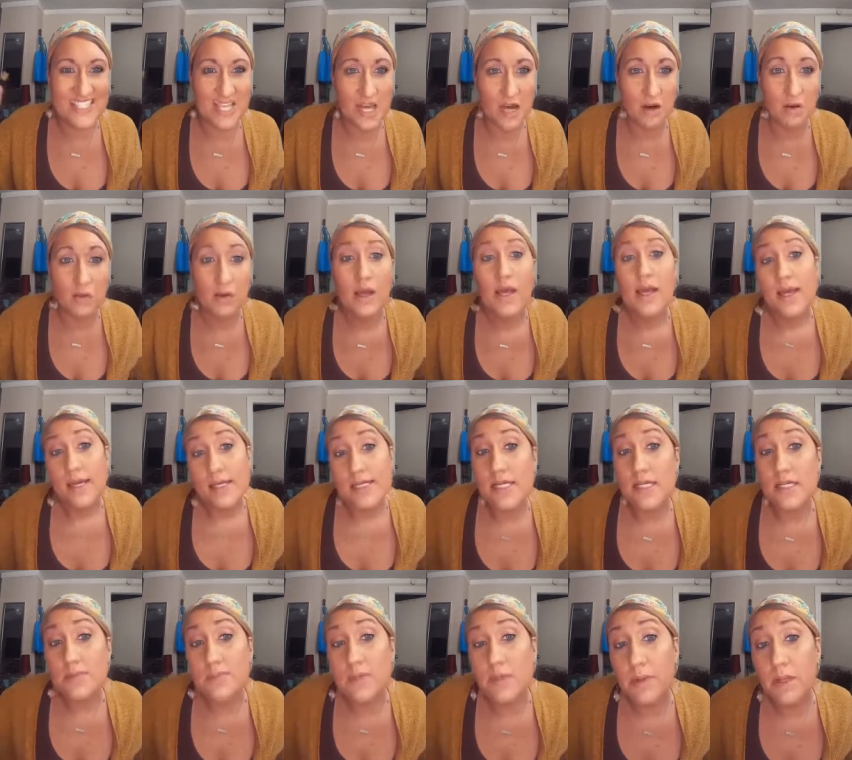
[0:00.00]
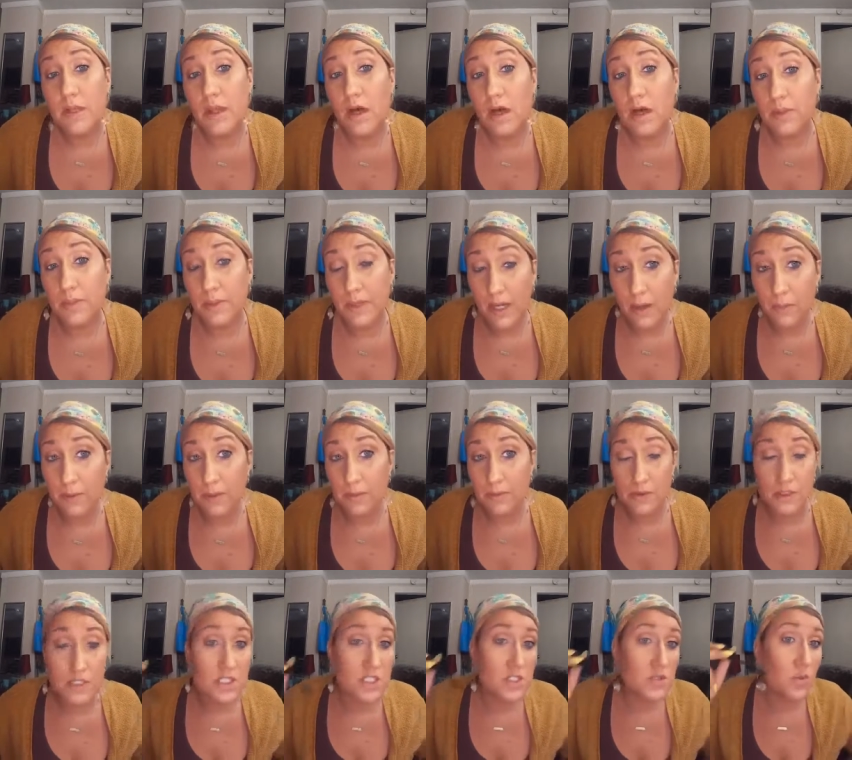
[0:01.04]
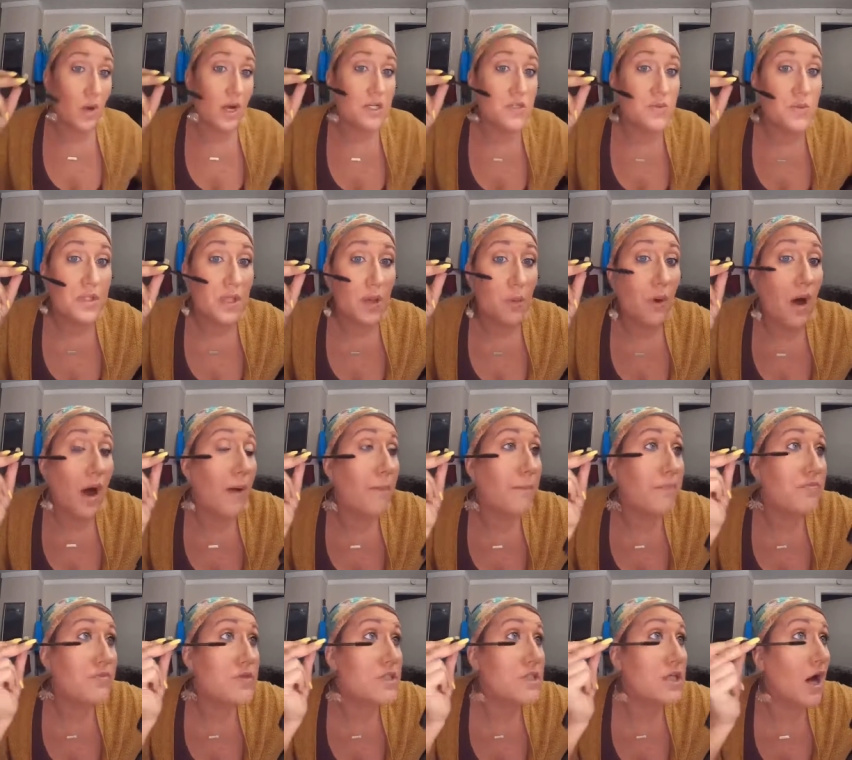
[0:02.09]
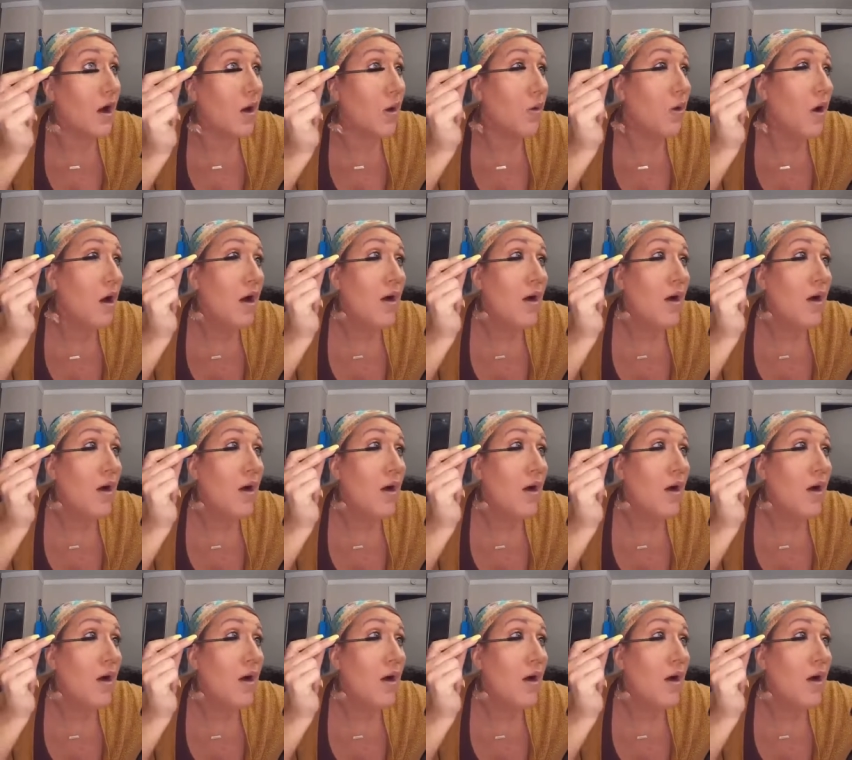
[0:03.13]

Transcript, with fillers: so it takes me a bit longer now. People can just watch what they want. So